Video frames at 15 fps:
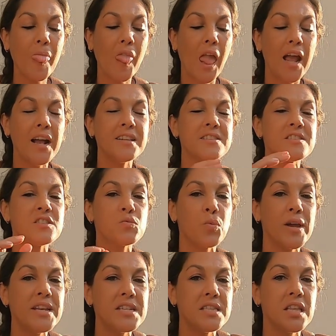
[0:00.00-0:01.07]
It's
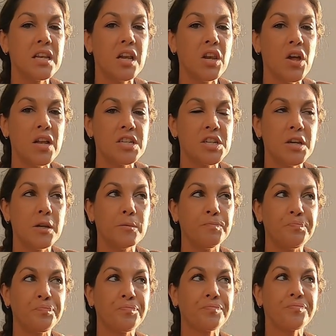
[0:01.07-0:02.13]
sweeter than a lychee.
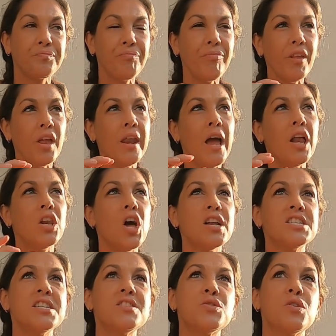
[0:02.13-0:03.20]
You know how
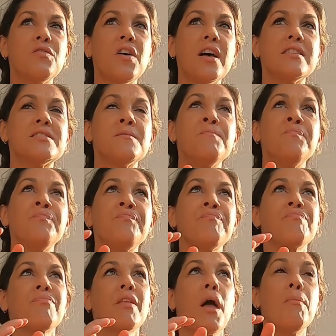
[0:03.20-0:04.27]
lychee sort of has
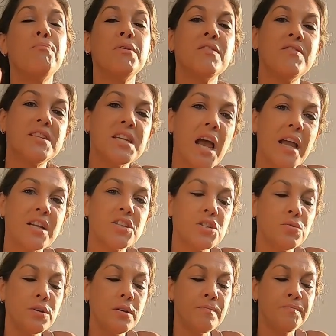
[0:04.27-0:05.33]
a bit of a tang
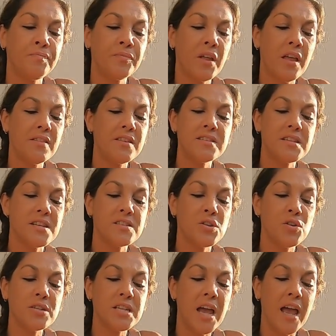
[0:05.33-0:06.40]
to it? This has no
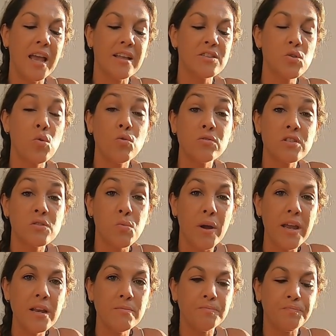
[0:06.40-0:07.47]
tang, it's all
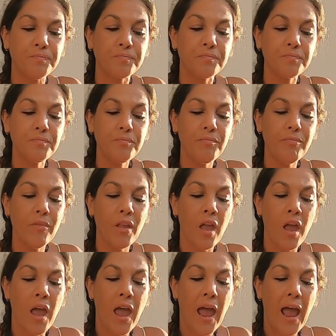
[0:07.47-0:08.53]
sweet.
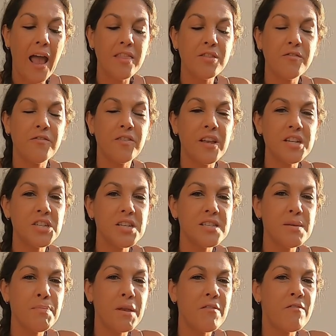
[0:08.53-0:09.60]
And the flesh is a
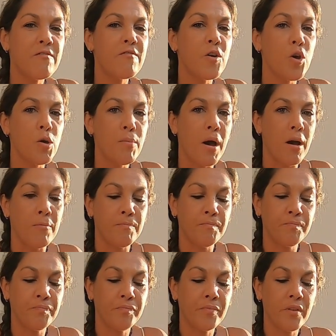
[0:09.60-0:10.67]
bit firmer
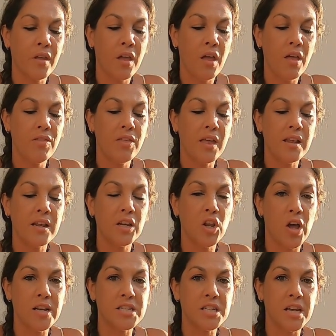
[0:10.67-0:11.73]
than
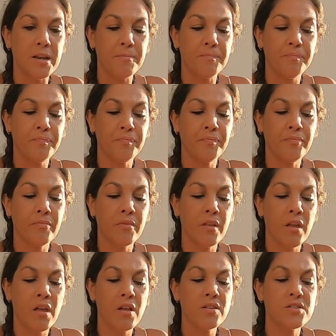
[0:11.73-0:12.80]
lychee.
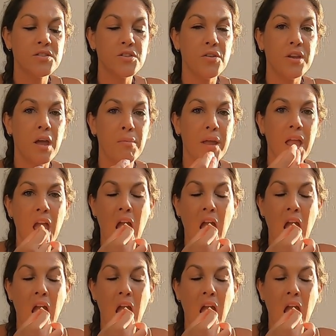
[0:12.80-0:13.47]
So yummy.